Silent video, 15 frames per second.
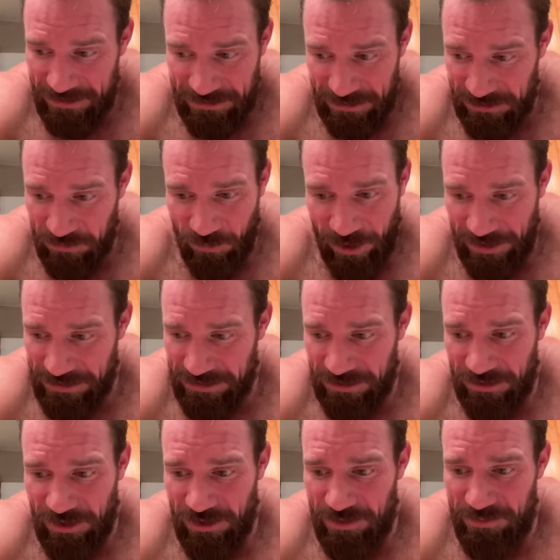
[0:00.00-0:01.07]
just watching
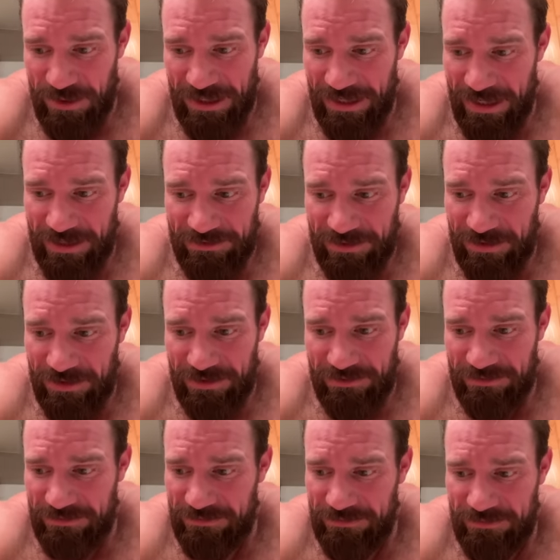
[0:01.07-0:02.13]
it all and being out
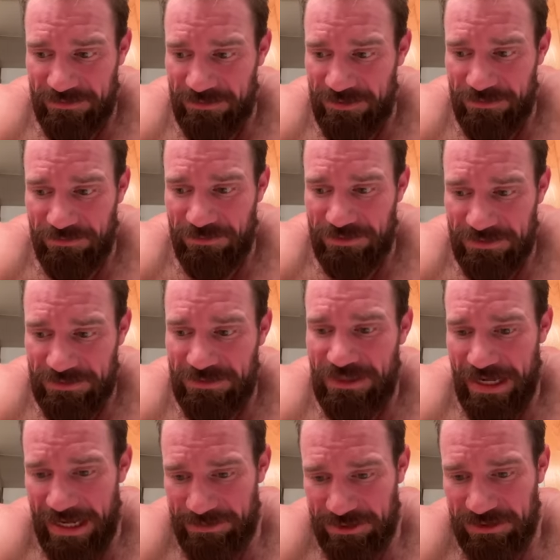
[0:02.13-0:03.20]
there, it was
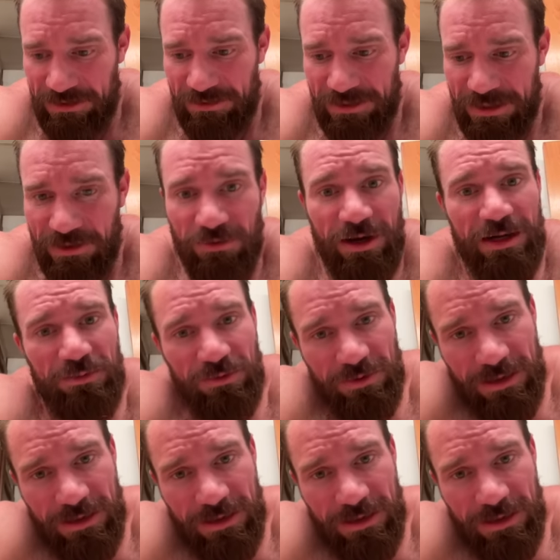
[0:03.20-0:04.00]
absolutely incredible.